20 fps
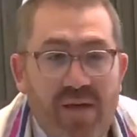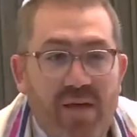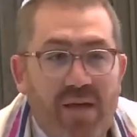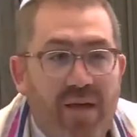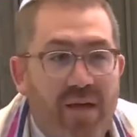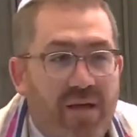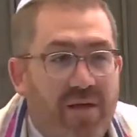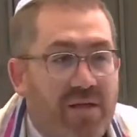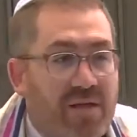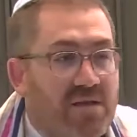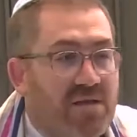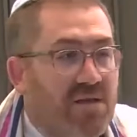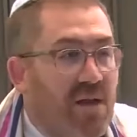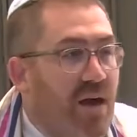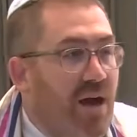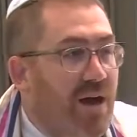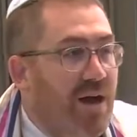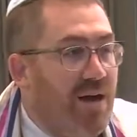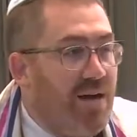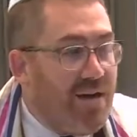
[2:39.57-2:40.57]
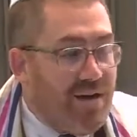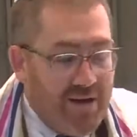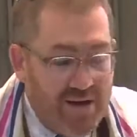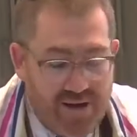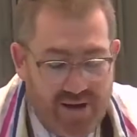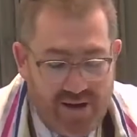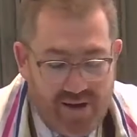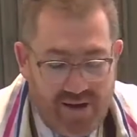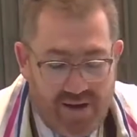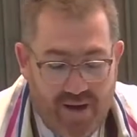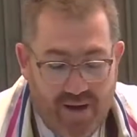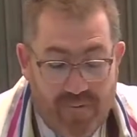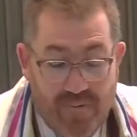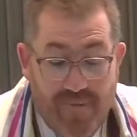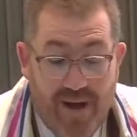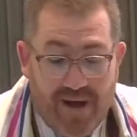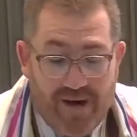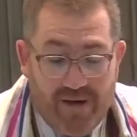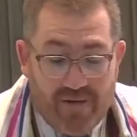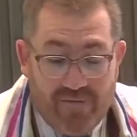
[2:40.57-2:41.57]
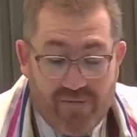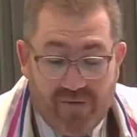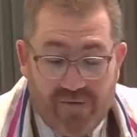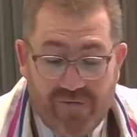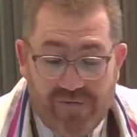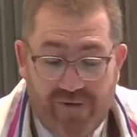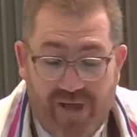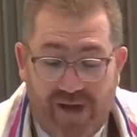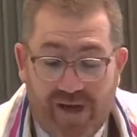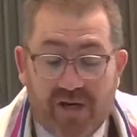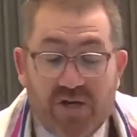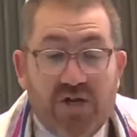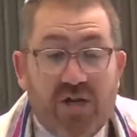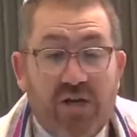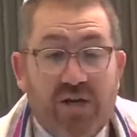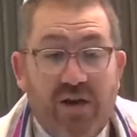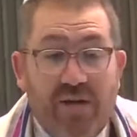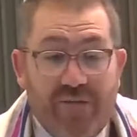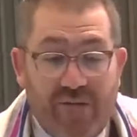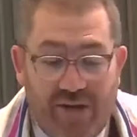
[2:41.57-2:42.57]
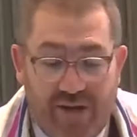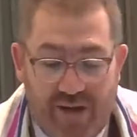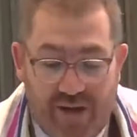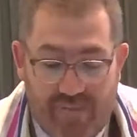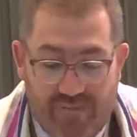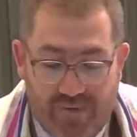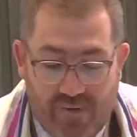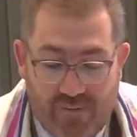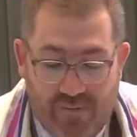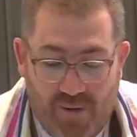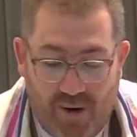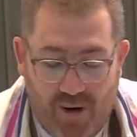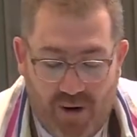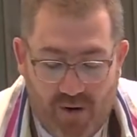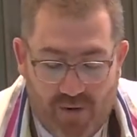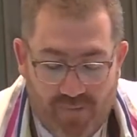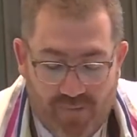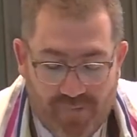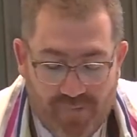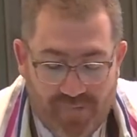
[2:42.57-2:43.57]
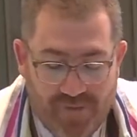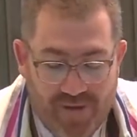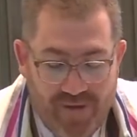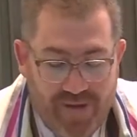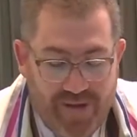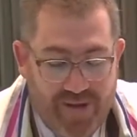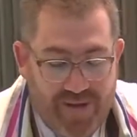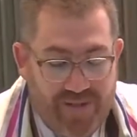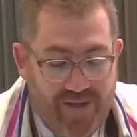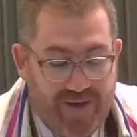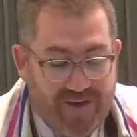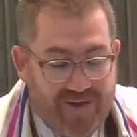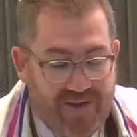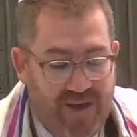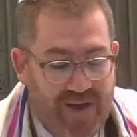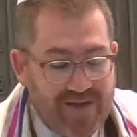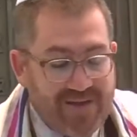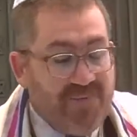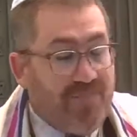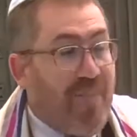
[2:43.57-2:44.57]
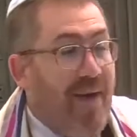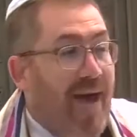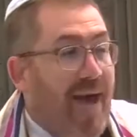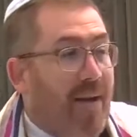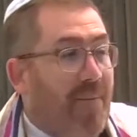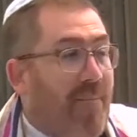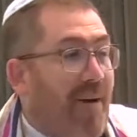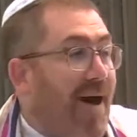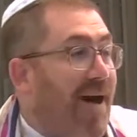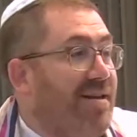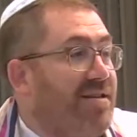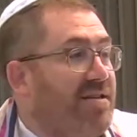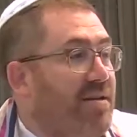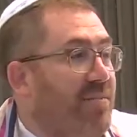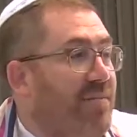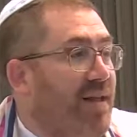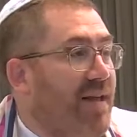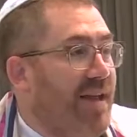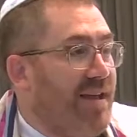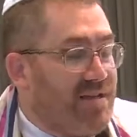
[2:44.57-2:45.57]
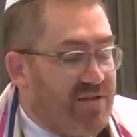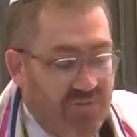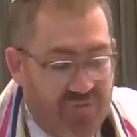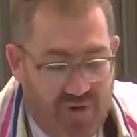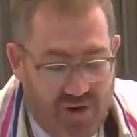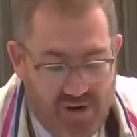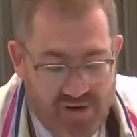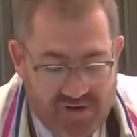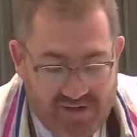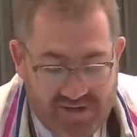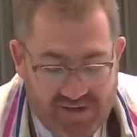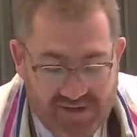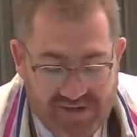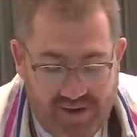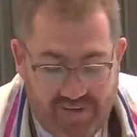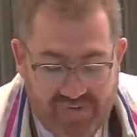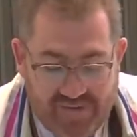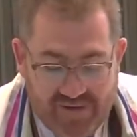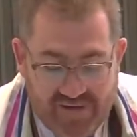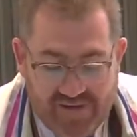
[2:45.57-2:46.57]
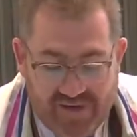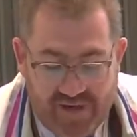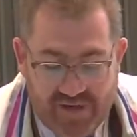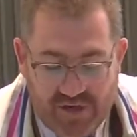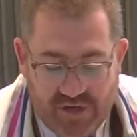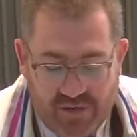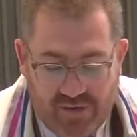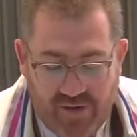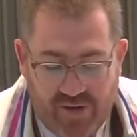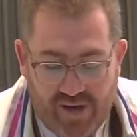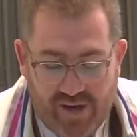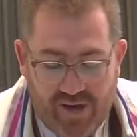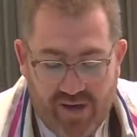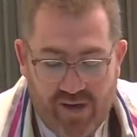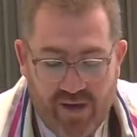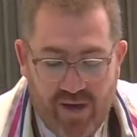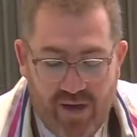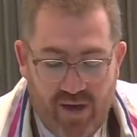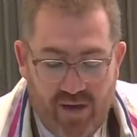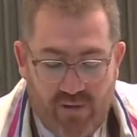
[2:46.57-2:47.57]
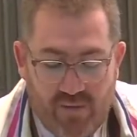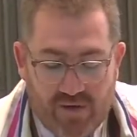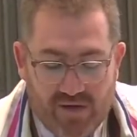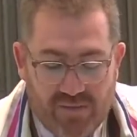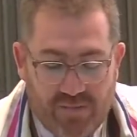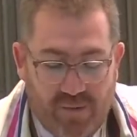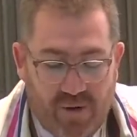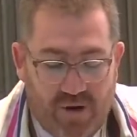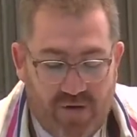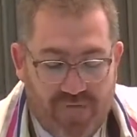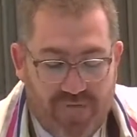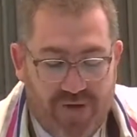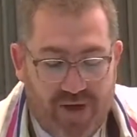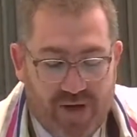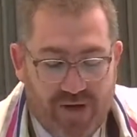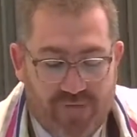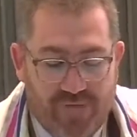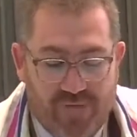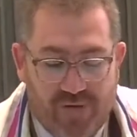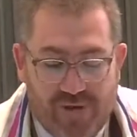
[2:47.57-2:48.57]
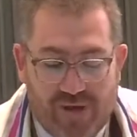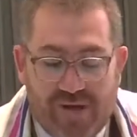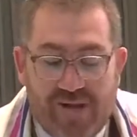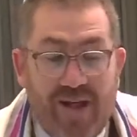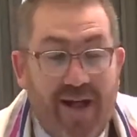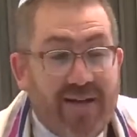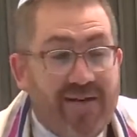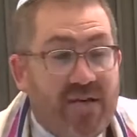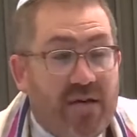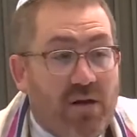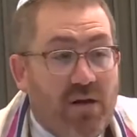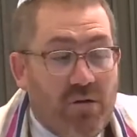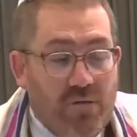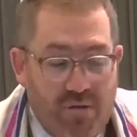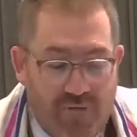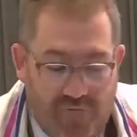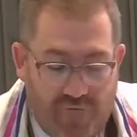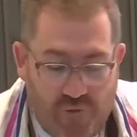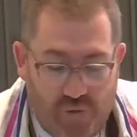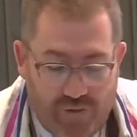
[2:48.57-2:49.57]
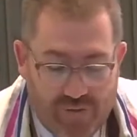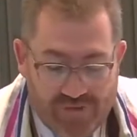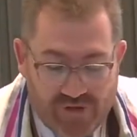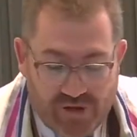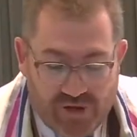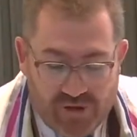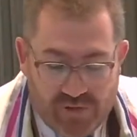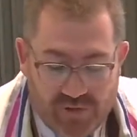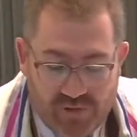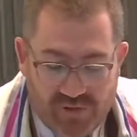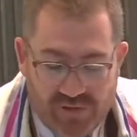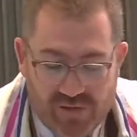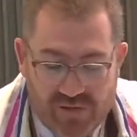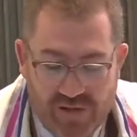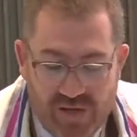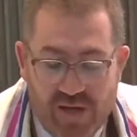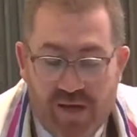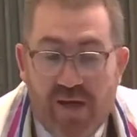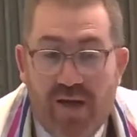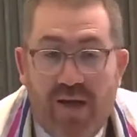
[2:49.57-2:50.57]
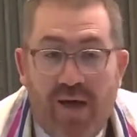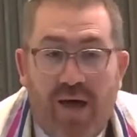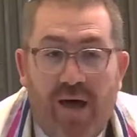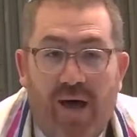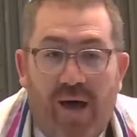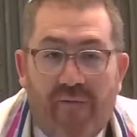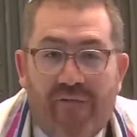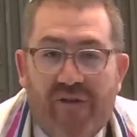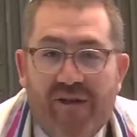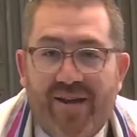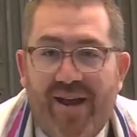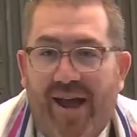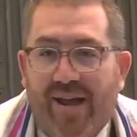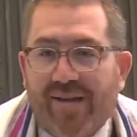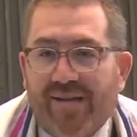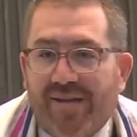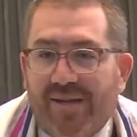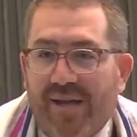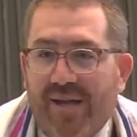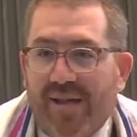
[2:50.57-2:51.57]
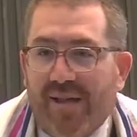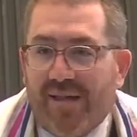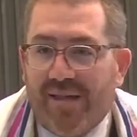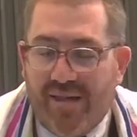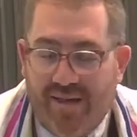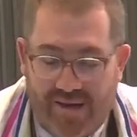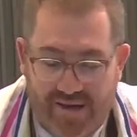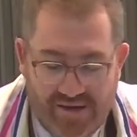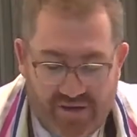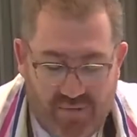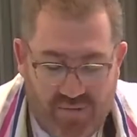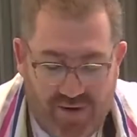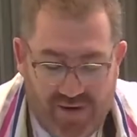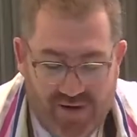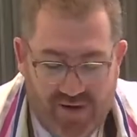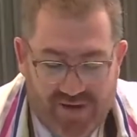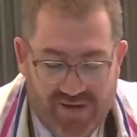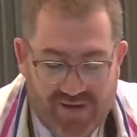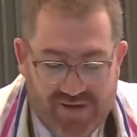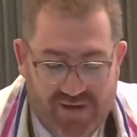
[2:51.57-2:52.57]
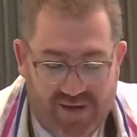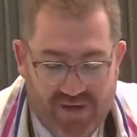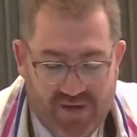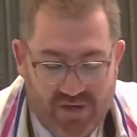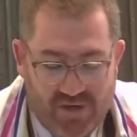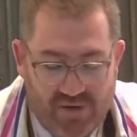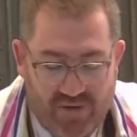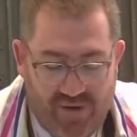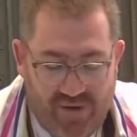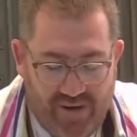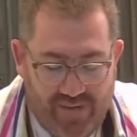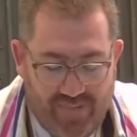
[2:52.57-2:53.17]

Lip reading: The song, a modern reflection of a Hebrew poem that dates back possibly as far as the 7th century, was perfect for the classical Reform Jews of the 19th and 20th century.